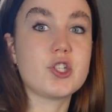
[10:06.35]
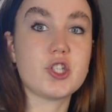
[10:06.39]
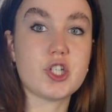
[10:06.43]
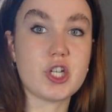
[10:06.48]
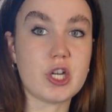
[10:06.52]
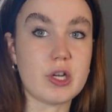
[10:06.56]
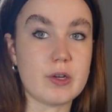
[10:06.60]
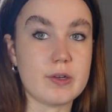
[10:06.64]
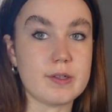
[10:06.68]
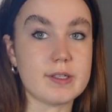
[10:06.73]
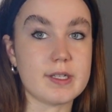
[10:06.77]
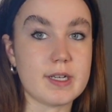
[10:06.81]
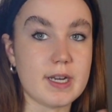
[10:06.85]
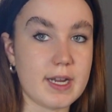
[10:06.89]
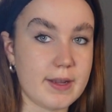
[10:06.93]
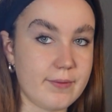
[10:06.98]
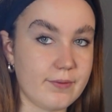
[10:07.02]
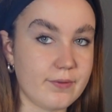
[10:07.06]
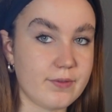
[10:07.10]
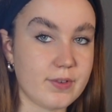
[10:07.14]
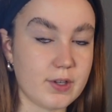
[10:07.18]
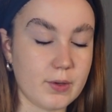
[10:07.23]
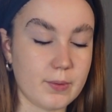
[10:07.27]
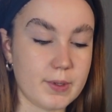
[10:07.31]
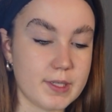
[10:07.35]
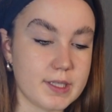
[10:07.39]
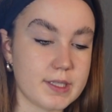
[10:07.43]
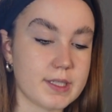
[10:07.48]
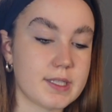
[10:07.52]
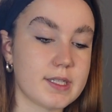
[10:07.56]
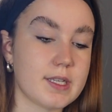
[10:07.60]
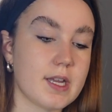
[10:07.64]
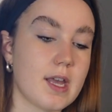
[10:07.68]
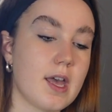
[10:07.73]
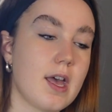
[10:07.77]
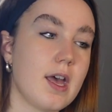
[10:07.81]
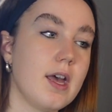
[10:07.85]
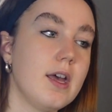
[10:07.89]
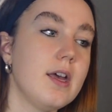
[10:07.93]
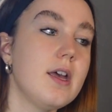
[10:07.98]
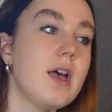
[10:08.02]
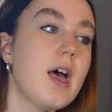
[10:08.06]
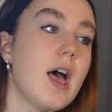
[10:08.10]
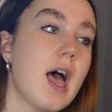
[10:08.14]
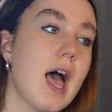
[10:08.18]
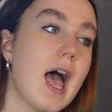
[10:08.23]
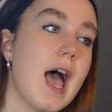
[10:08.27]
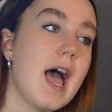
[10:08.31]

choose an influencer